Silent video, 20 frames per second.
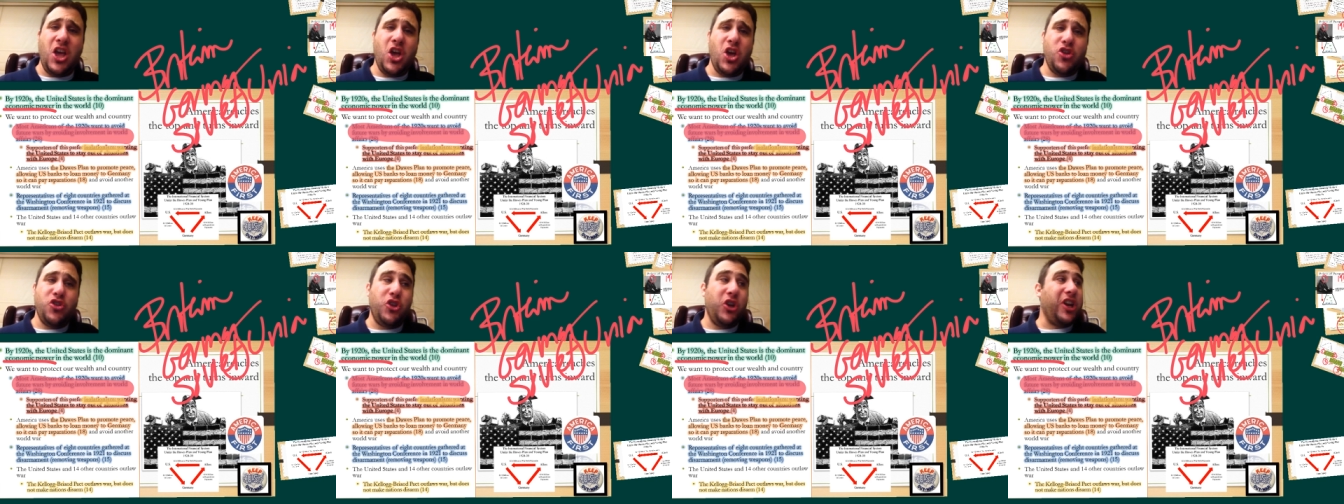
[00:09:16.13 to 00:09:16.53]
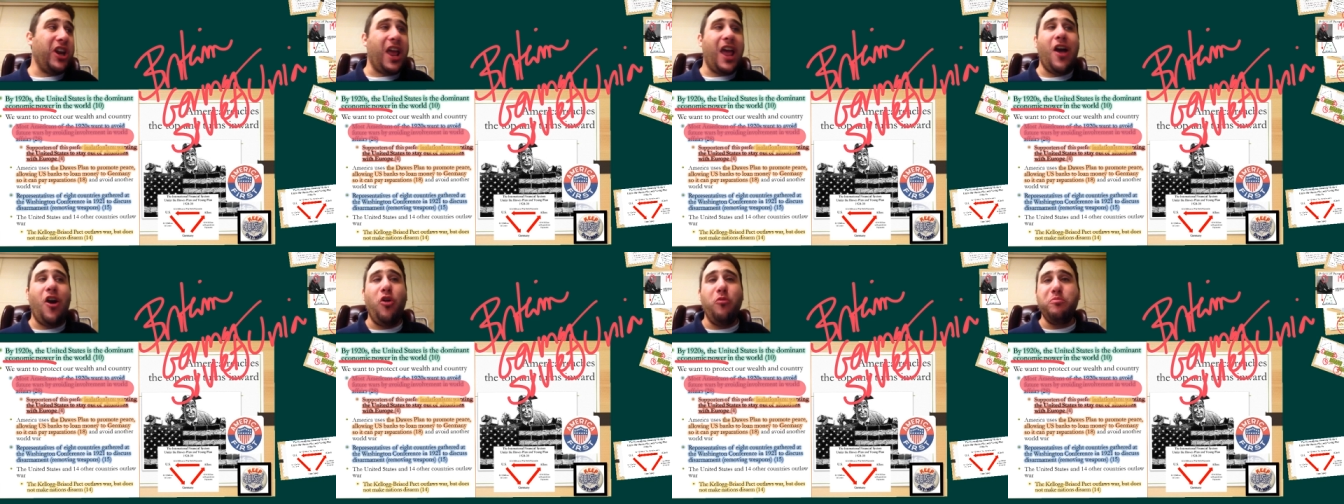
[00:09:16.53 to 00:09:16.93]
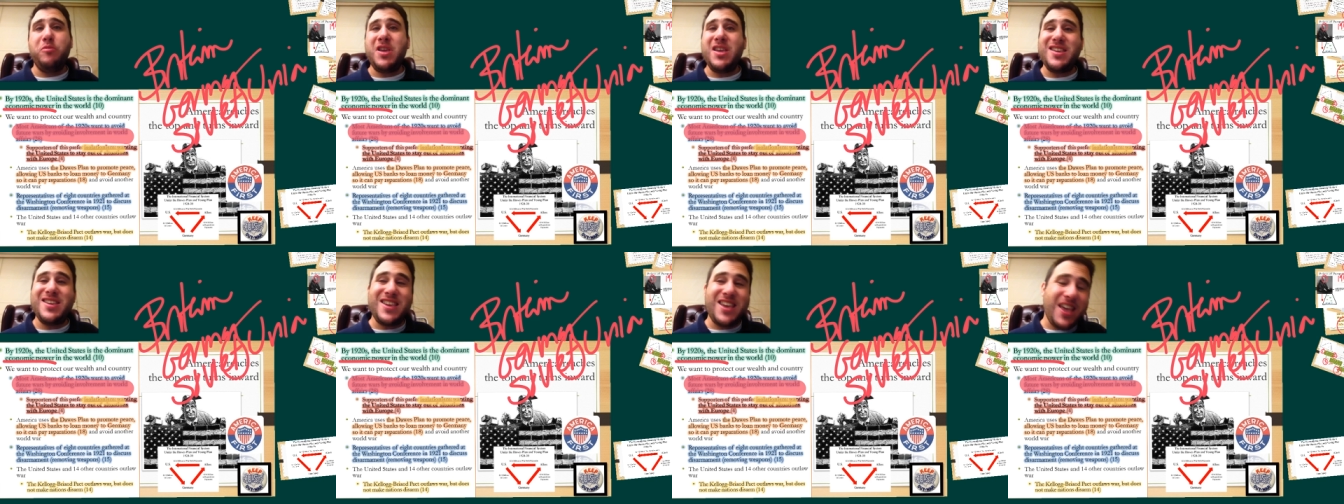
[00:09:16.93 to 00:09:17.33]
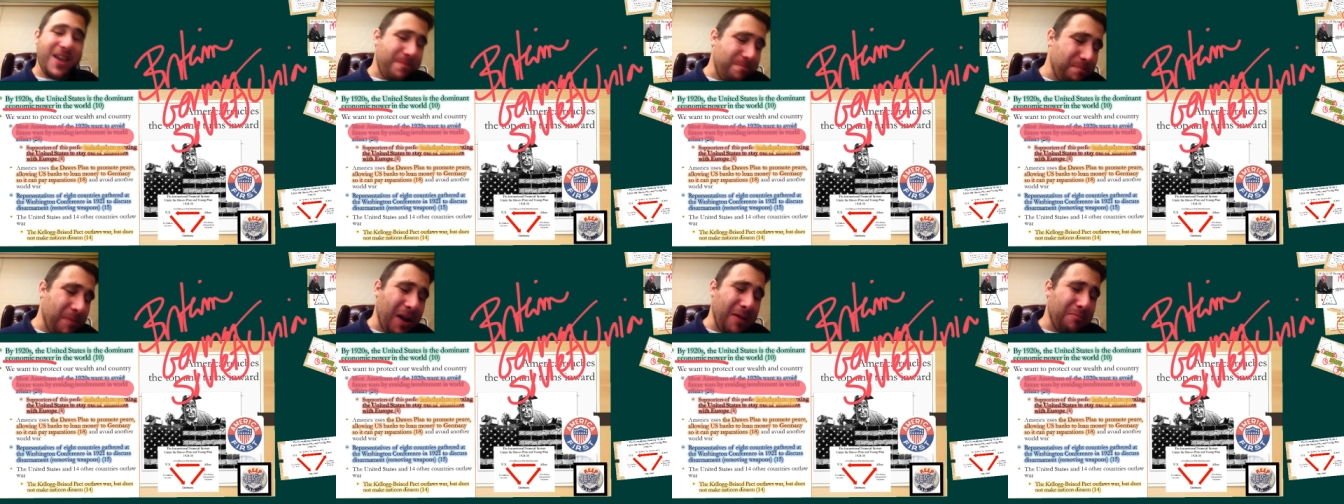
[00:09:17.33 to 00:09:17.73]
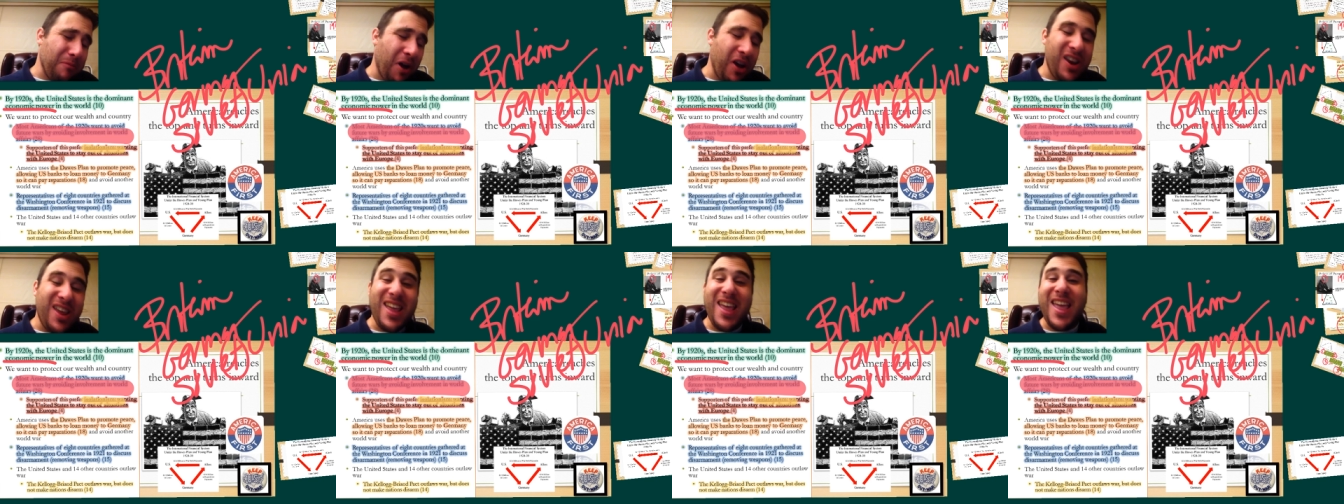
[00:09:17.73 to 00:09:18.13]
that are going to help me keep my
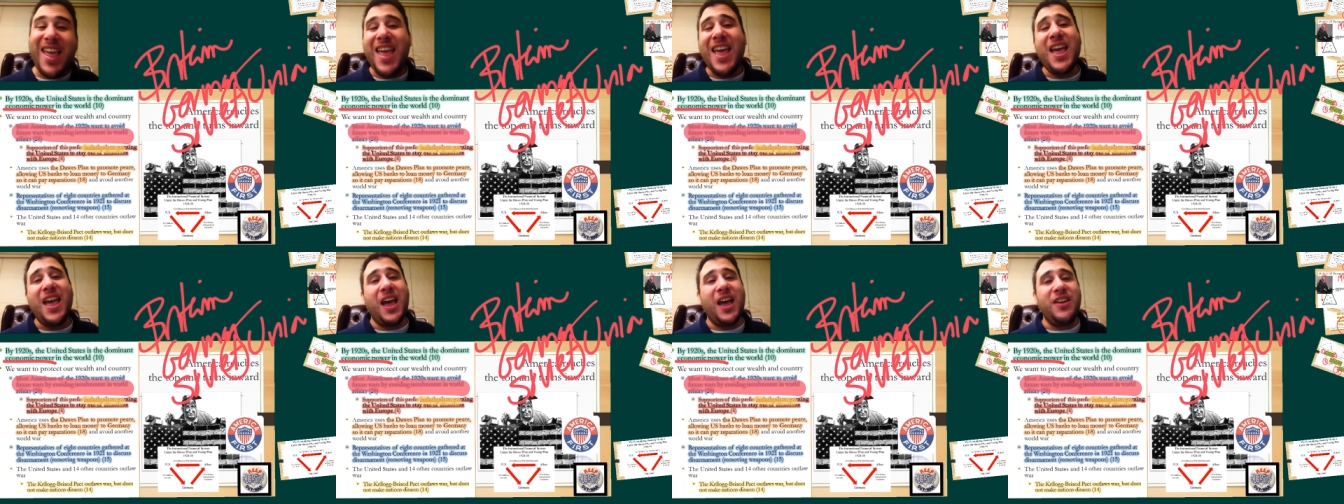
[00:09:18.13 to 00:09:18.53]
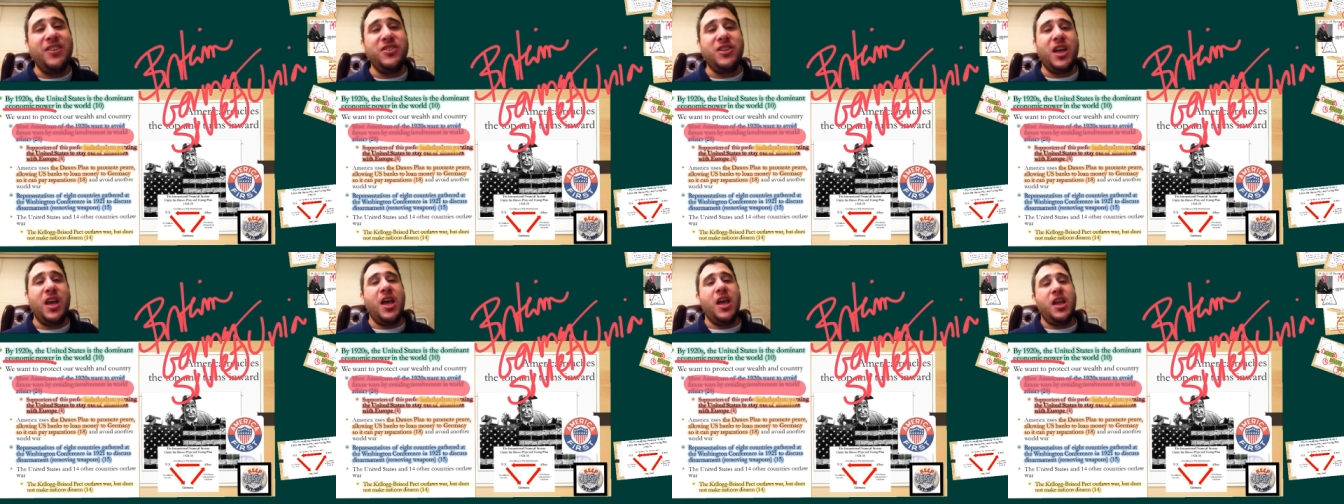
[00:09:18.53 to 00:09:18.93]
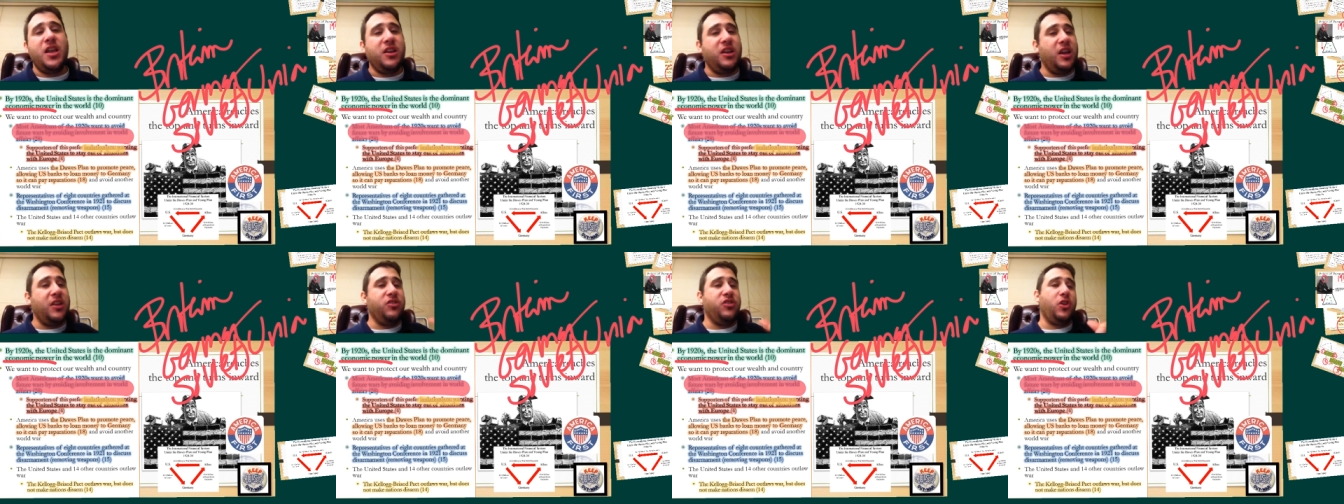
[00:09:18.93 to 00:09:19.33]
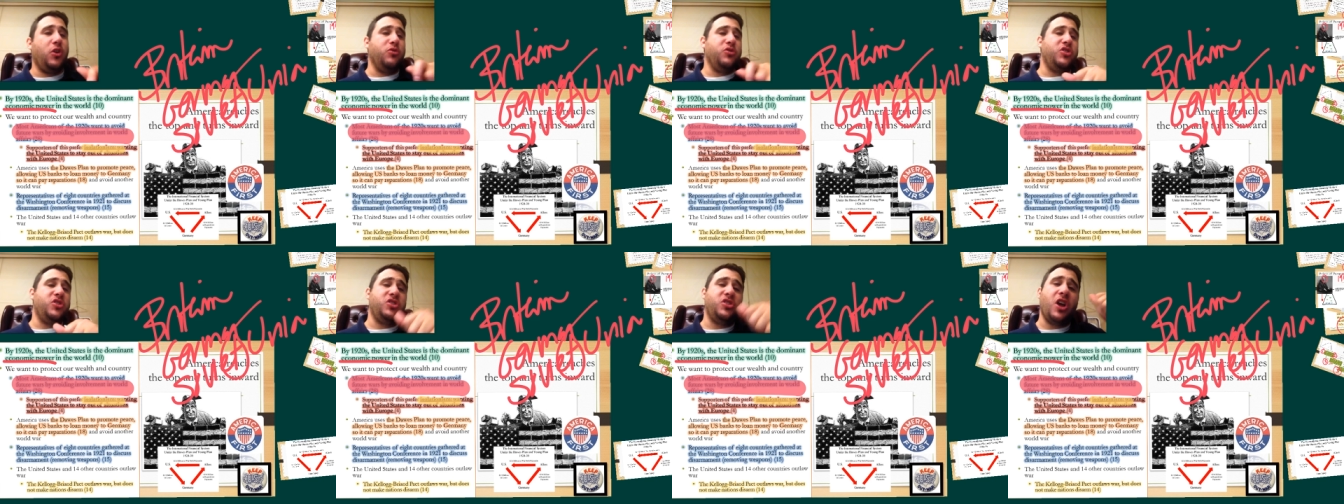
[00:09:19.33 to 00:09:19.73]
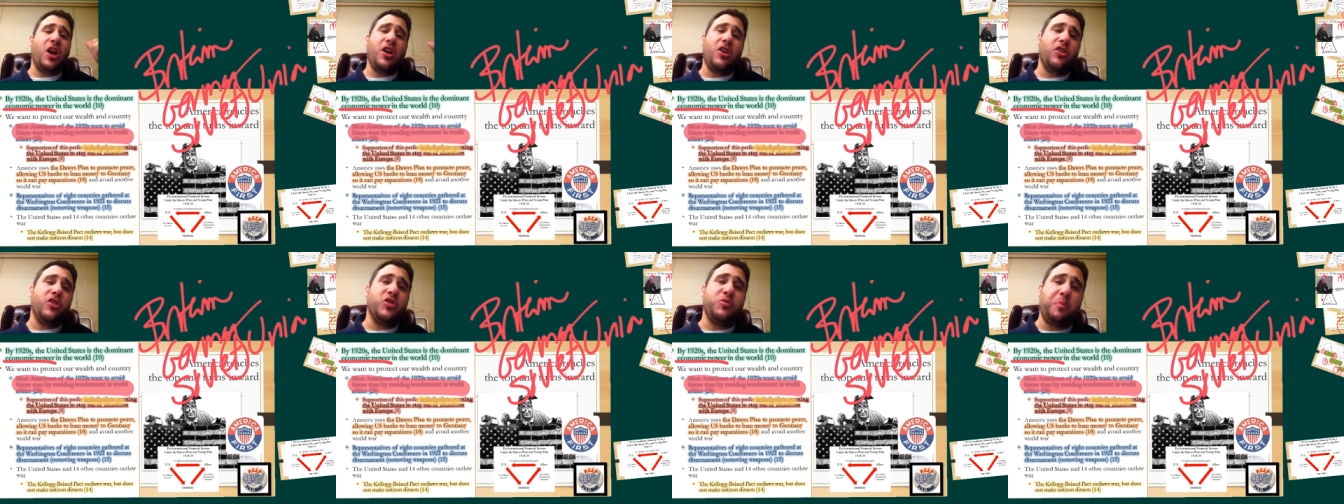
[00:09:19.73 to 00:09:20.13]
money and get those
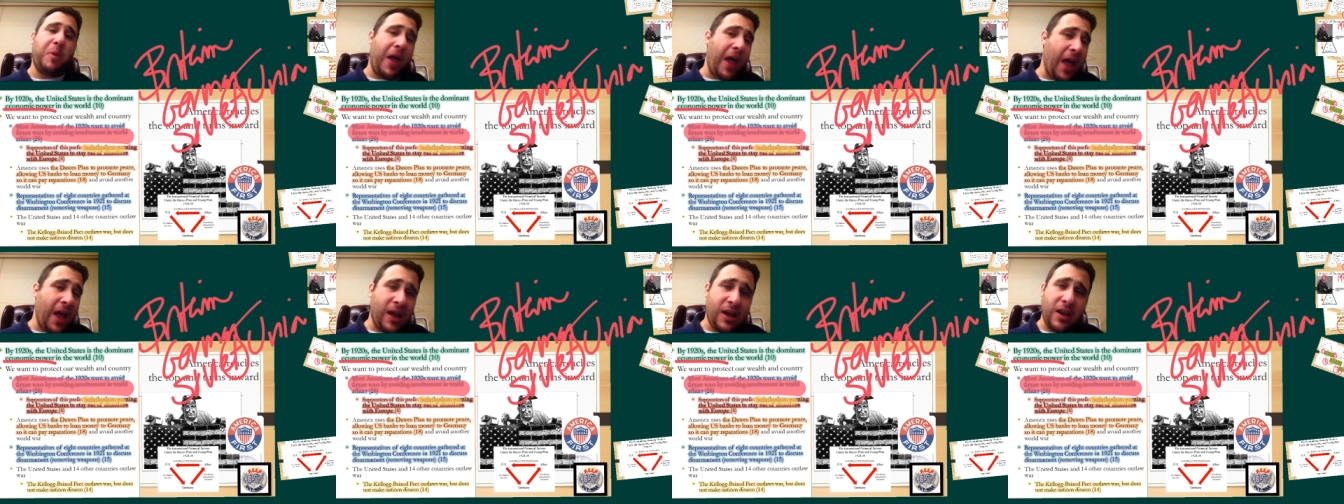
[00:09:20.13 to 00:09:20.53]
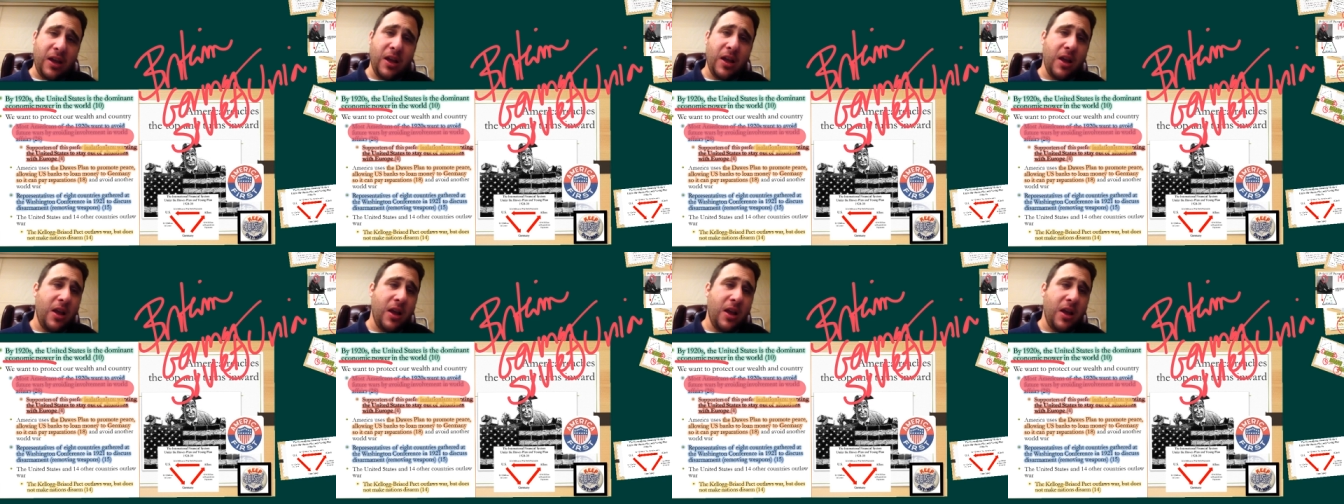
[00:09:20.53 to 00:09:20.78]
suckers back,